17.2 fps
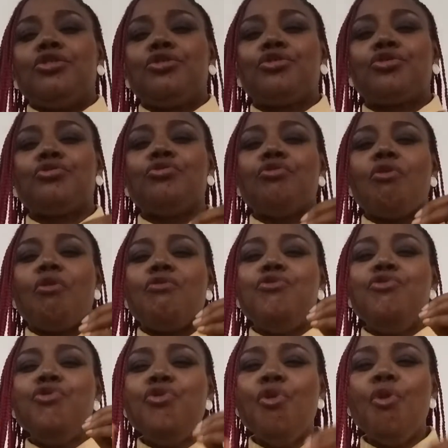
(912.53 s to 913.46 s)
to
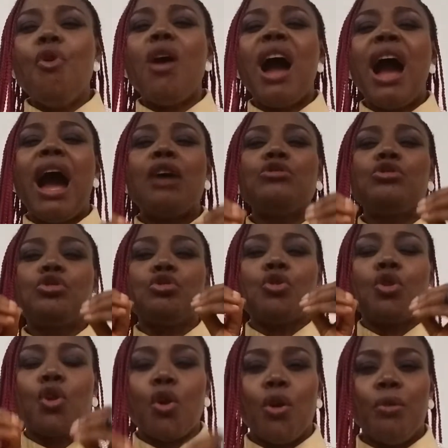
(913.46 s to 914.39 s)
know how to
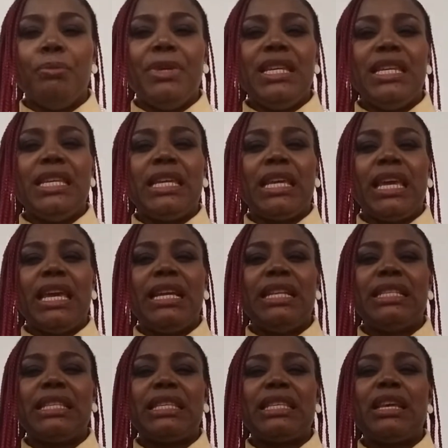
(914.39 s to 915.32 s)

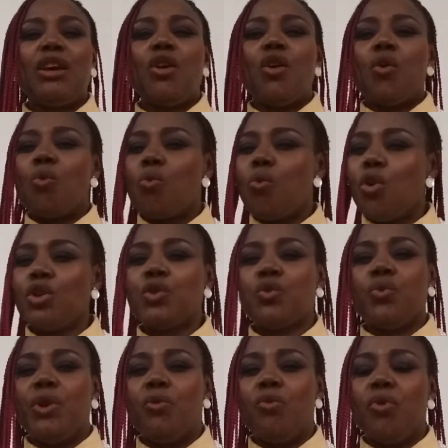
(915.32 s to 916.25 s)
communicate
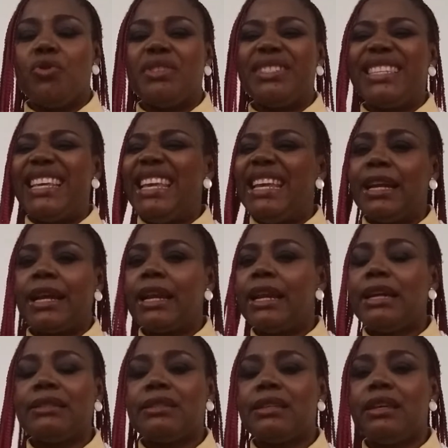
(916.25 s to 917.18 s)
what we want in
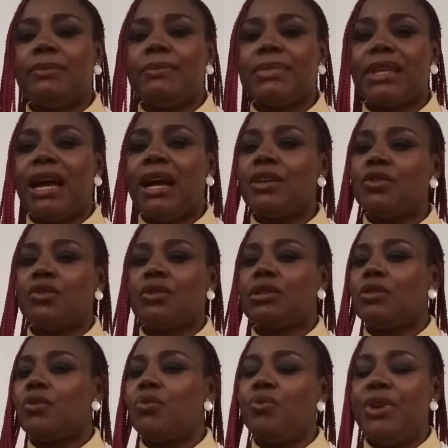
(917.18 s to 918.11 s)
clear terms
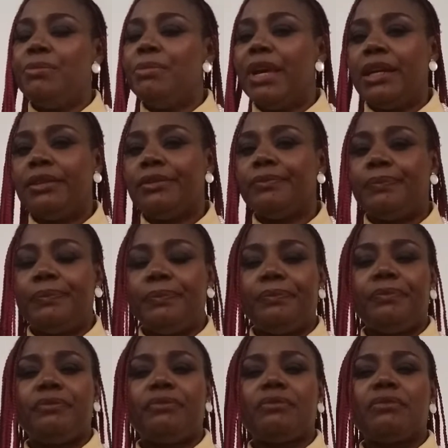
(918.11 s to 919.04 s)
as women.
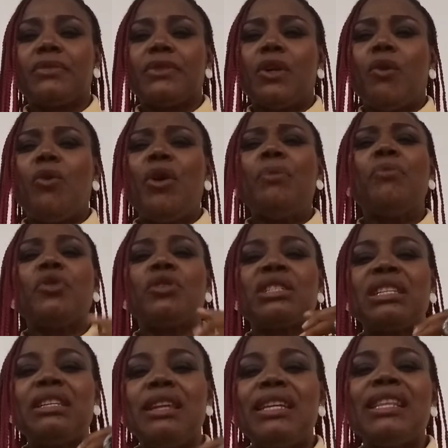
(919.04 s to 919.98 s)
We
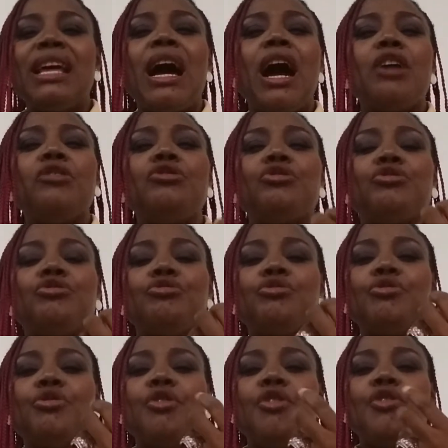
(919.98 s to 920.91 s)
must learn how
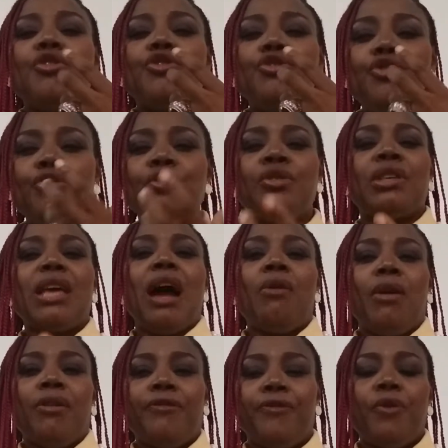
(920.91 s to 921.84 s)
to use
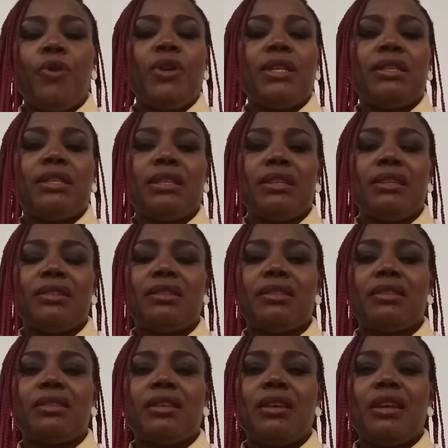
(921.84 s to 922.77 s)
our
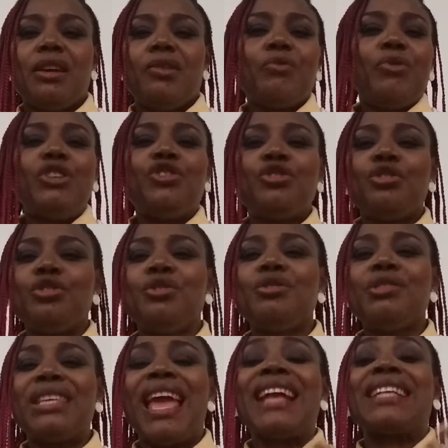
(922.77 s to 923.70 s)
voices. We
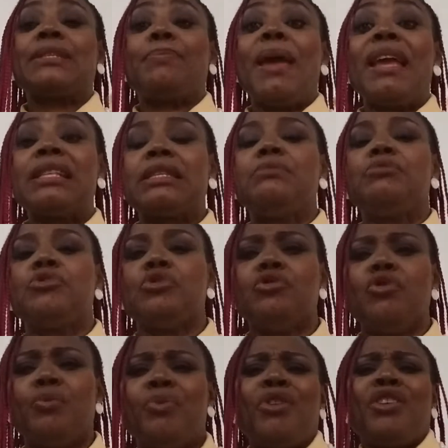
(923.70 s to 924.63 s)
shouldn't expect him to
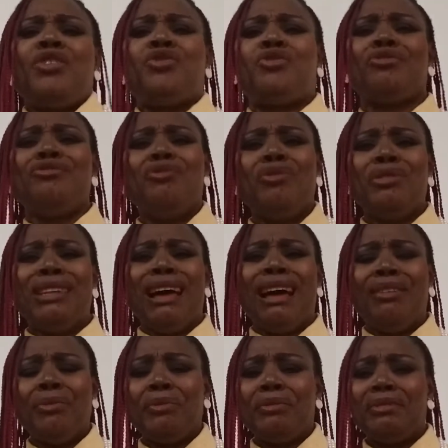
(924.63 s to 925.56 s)
know, but he should know
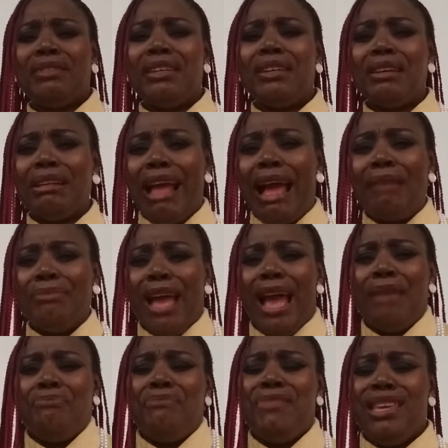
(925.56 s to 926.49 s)
now.
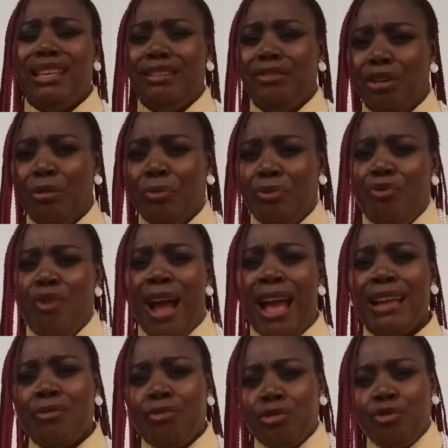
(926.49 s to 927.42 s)
I mean,
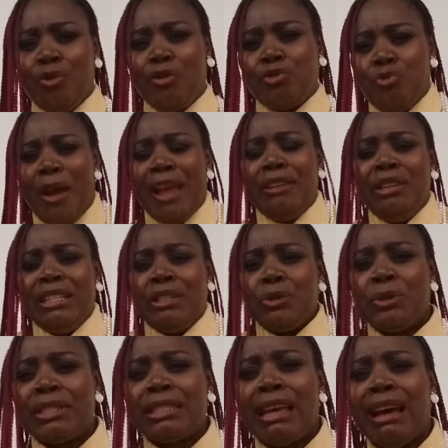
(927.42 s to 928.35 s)
why or do I need
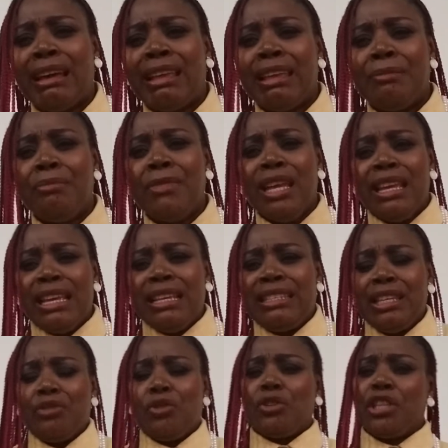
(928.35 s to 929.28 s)
to tell him?
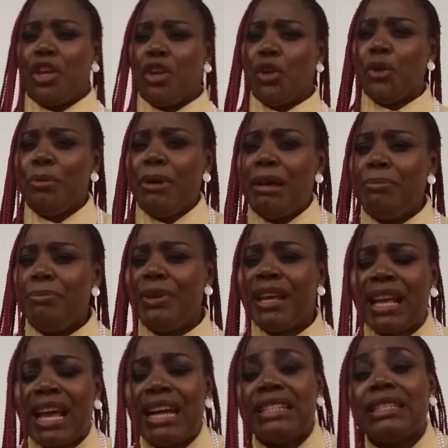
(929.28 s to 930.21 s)
Is he not a human
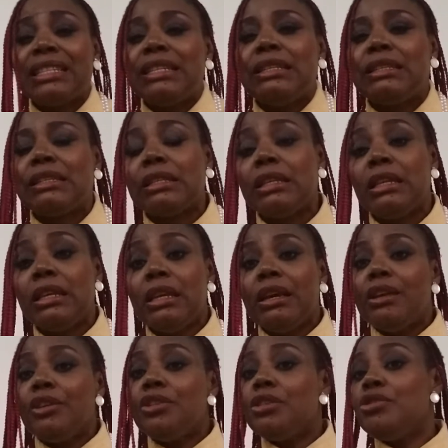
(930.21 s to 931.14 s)
being? Can't he see?
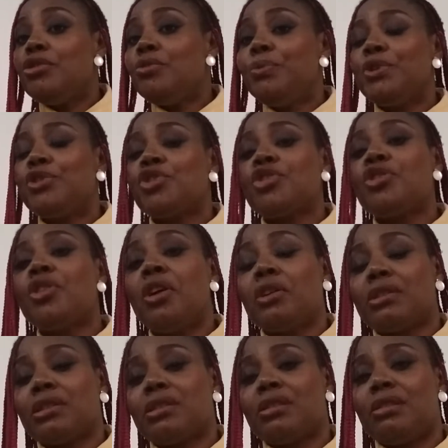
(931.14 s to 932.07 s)
You'll be
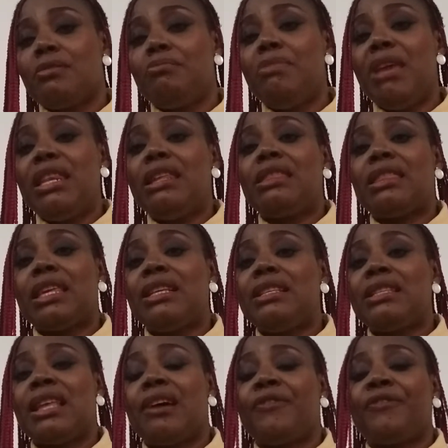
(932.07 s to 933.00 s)
shocked. Many
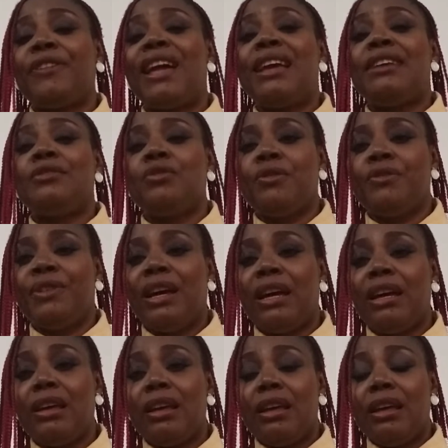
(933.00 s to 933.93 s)
things that flies
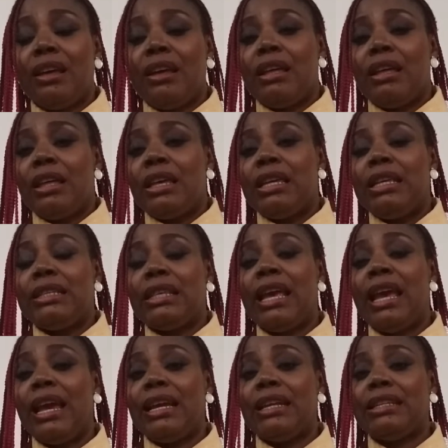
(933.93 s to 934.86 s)
over his
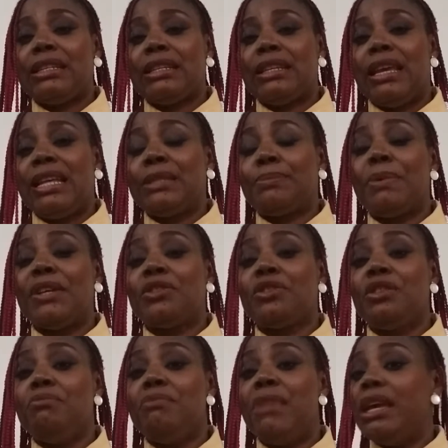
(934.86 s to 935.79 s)
head,
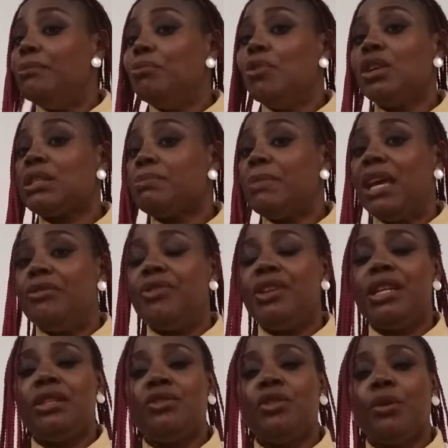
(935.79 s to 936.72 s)
especially men. Most men
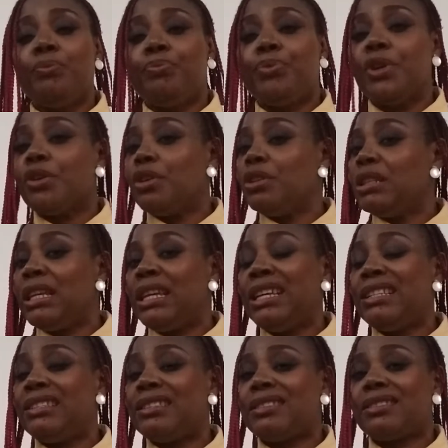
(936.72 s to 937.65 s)
really don't pick on
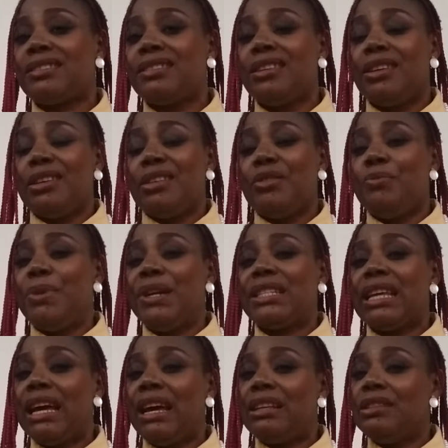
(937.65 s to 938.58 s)
hints. You
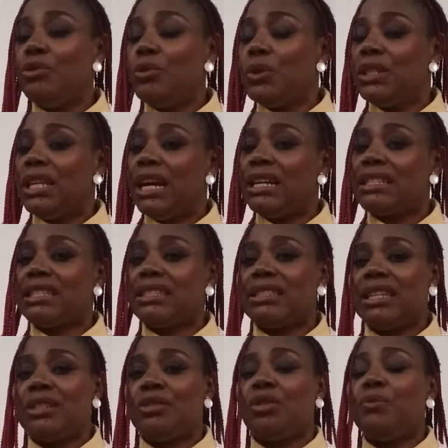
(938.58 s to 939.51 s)
better know that.
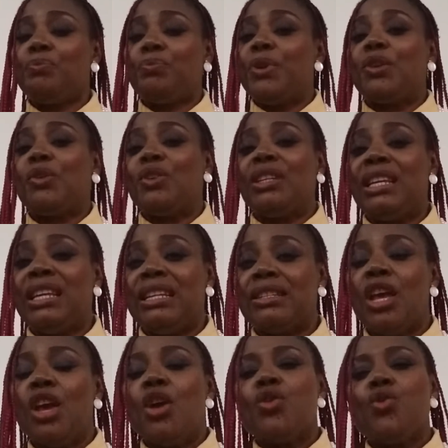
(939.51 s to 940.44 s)
They don't pick on
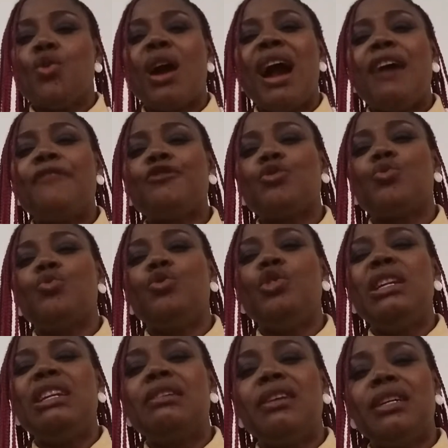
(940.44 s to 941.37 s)
hints. You have to
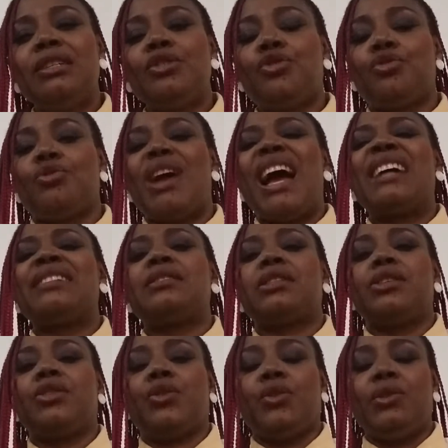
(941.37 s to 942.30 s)
learn to
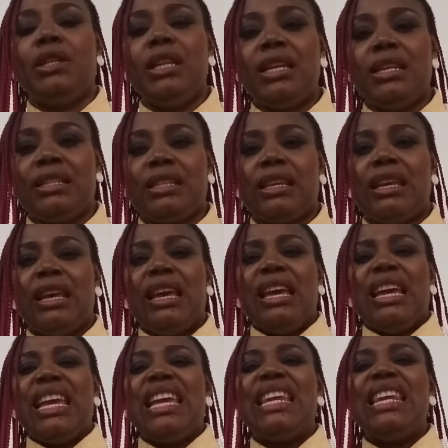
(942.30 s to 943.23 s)
articulate
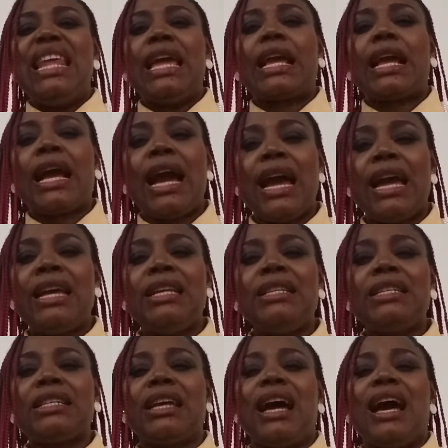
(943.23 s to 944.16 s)
in a
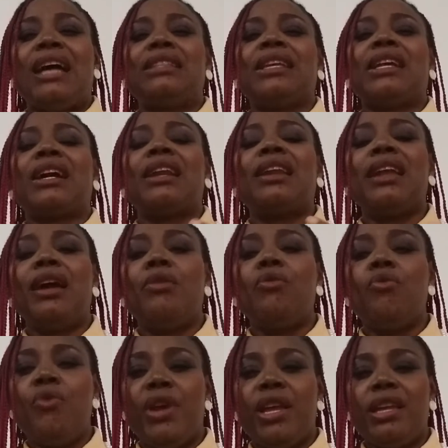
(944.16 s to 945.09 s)
kind and
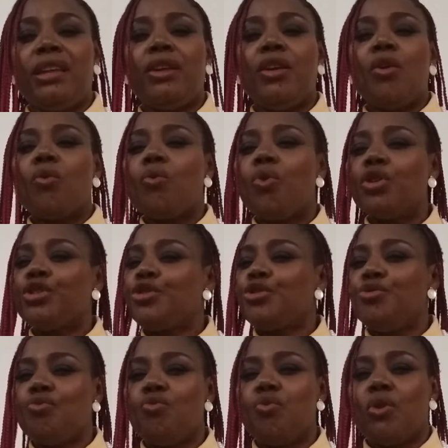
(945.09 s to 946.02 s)
clear way
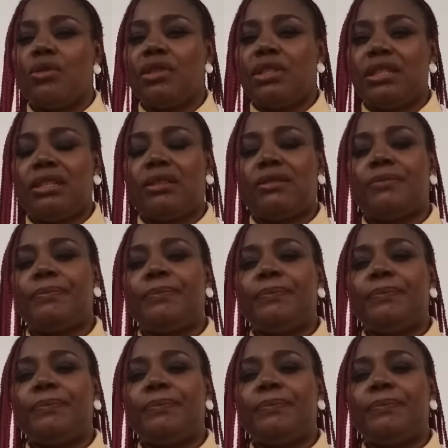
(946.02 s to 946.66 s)
what you want.